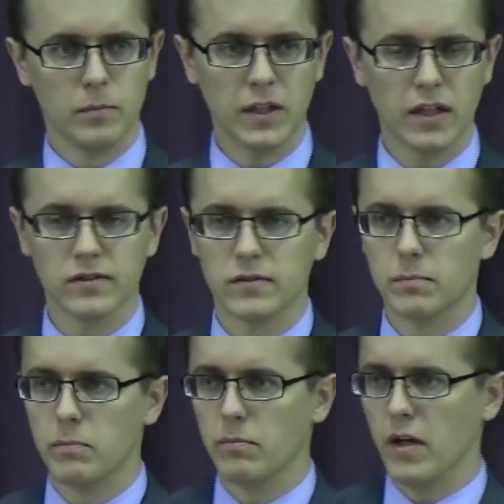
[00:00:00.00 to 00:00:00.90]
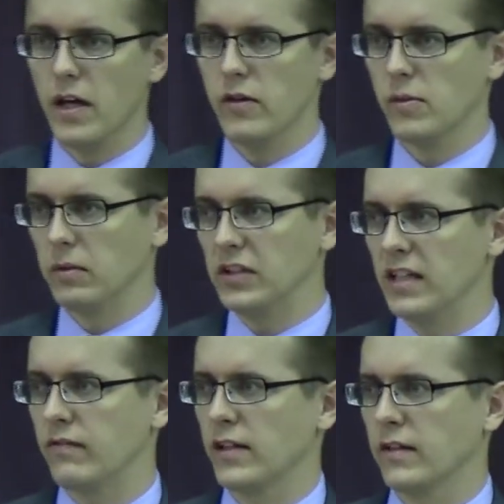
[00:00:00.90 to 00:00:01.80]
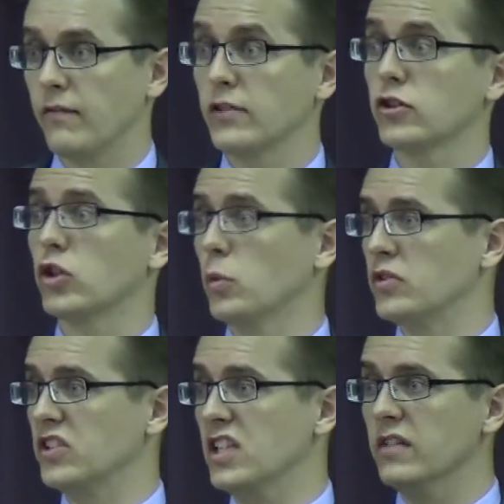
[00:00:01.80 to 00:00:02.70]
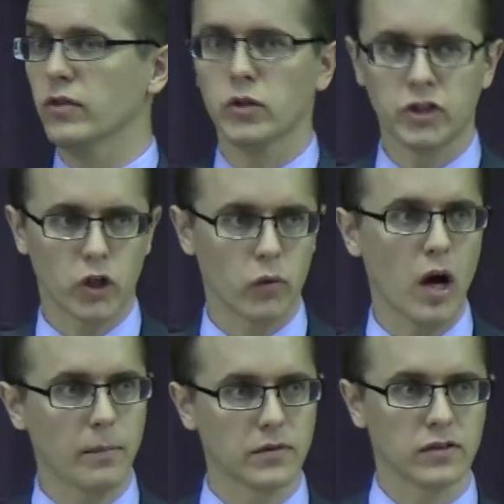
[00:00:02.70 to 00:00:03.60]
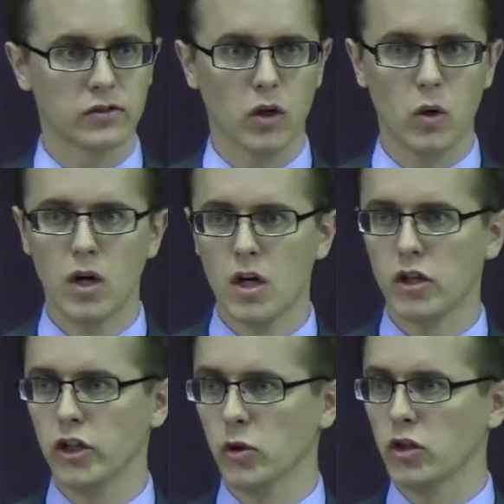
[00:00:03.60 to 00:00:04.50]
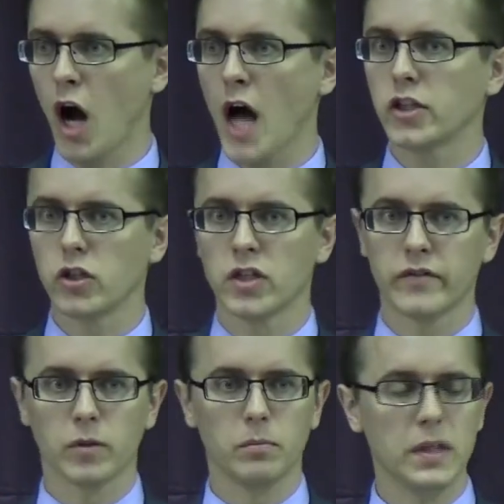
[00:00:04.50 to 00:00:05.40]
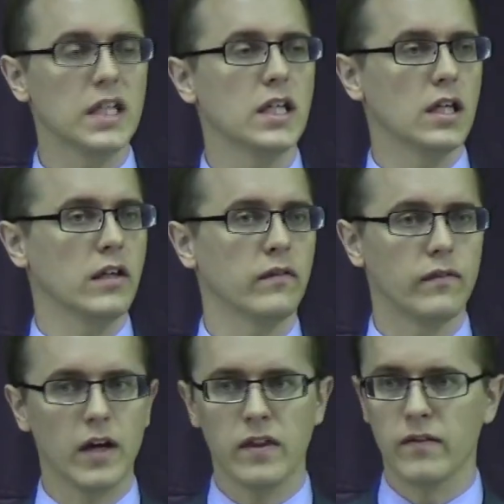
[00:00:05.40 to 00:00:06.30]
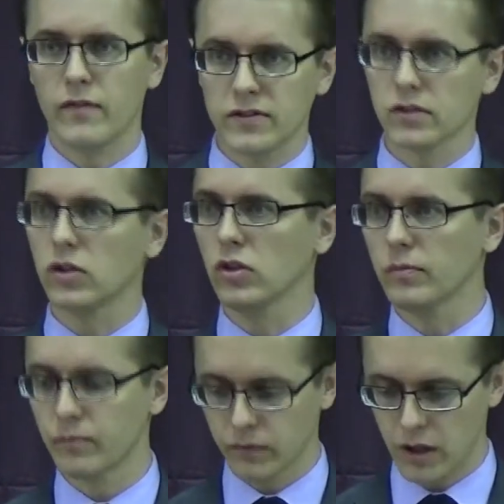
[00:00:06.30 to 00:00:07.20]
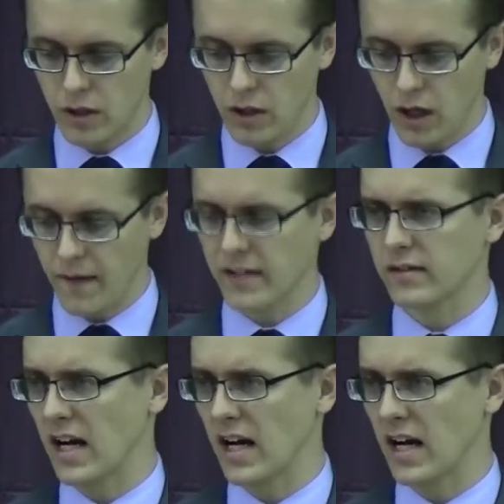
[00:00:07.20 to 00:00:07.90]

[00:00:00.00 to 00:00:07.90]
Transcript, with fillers: because there's a belief that the physical was evil and corrupt, and so, you know, God could never be in in the physical, and that's